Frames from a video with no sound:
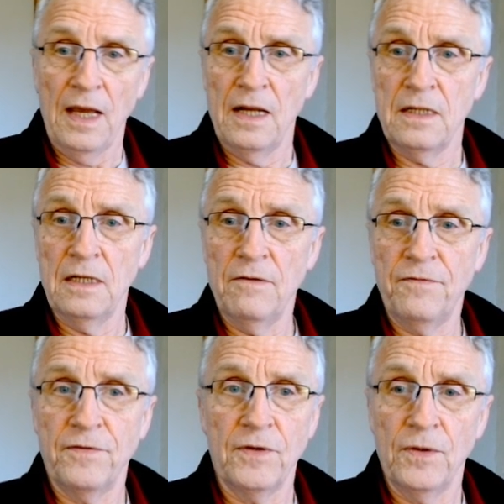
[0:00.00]
And
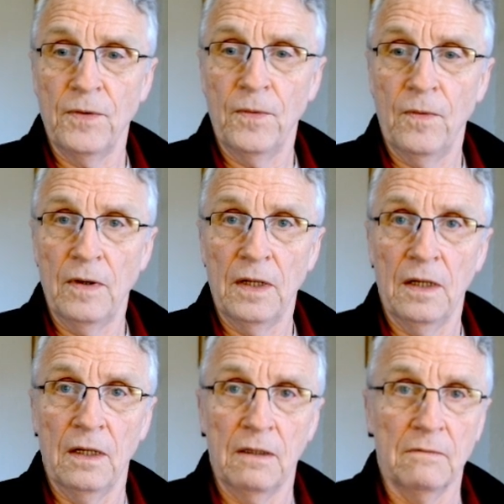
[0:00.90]
if you
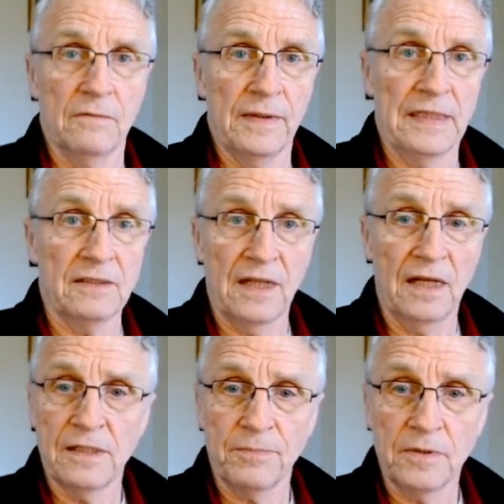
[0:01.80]

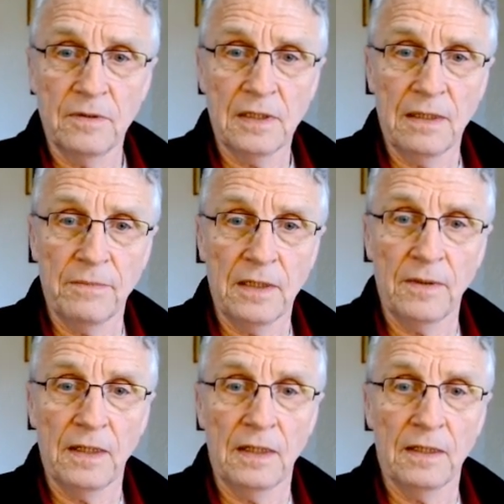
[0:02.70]
start the program,
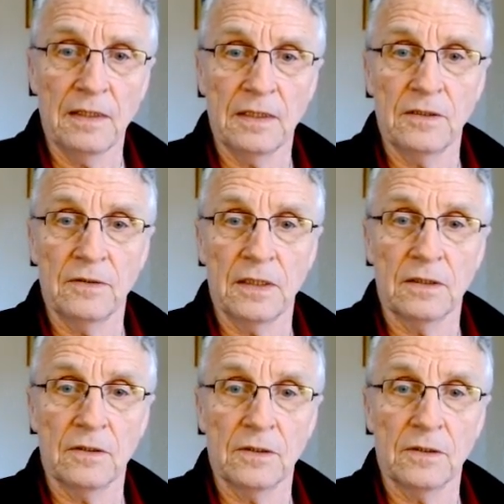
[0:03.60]
maybe, then you can